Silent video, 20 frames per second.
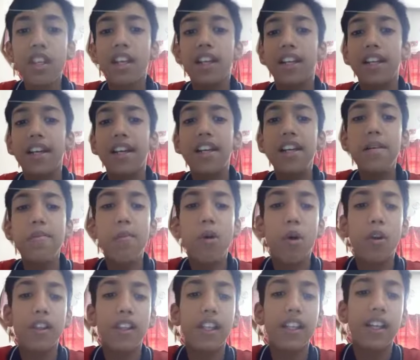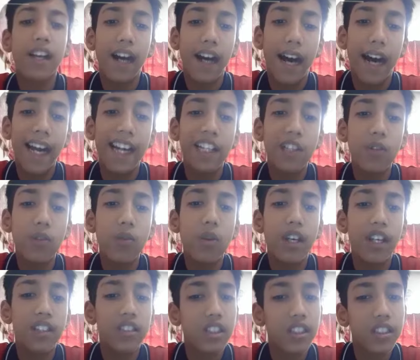Daily morning, I do
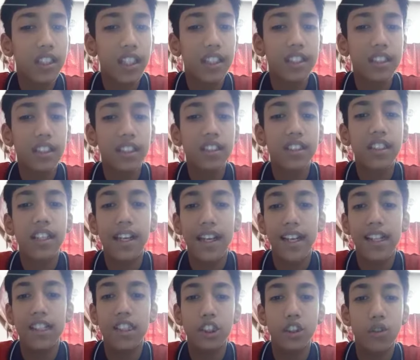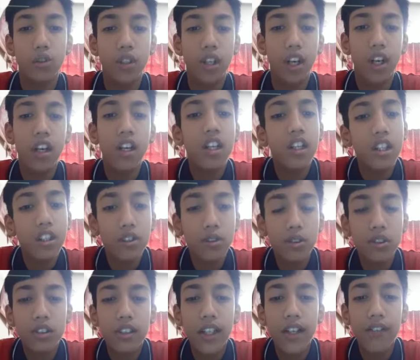exercises and yoga
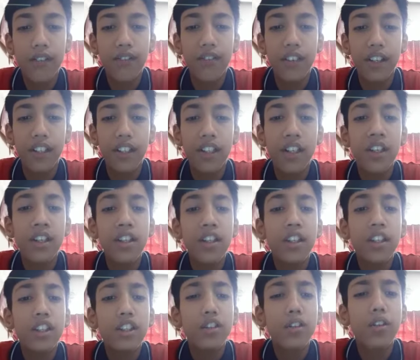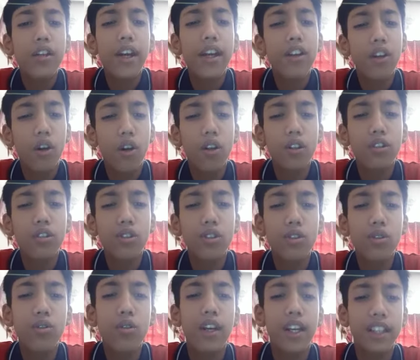to stay fit. You can also
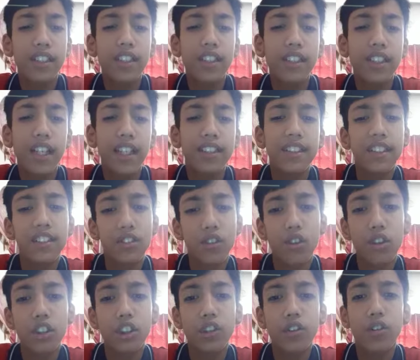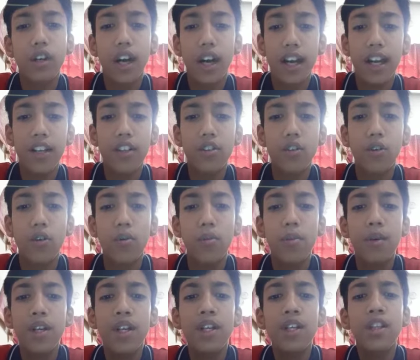do exercises or yoga at
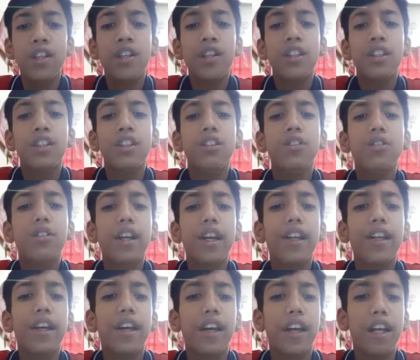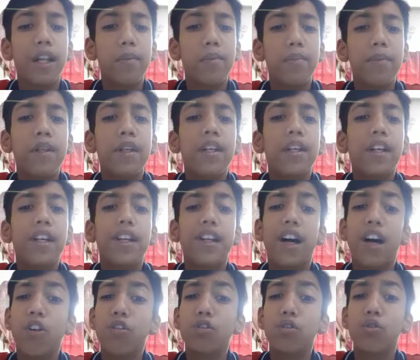home. You can help in
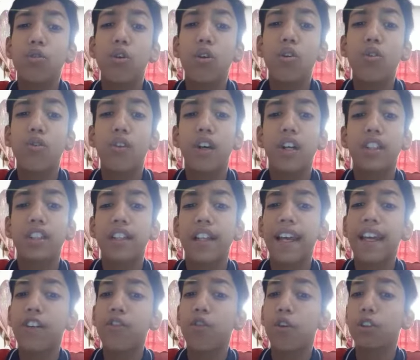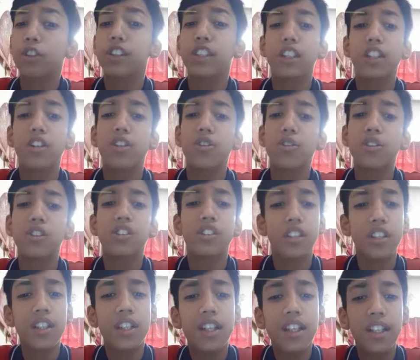household works like washing clothes,
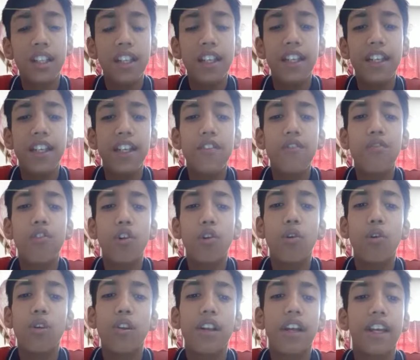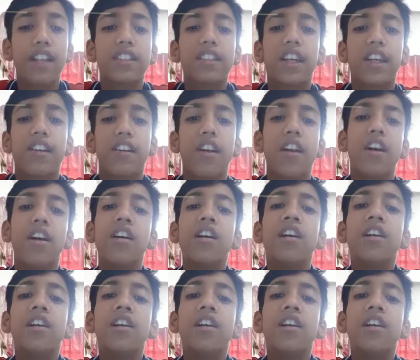cleaning floor, etc.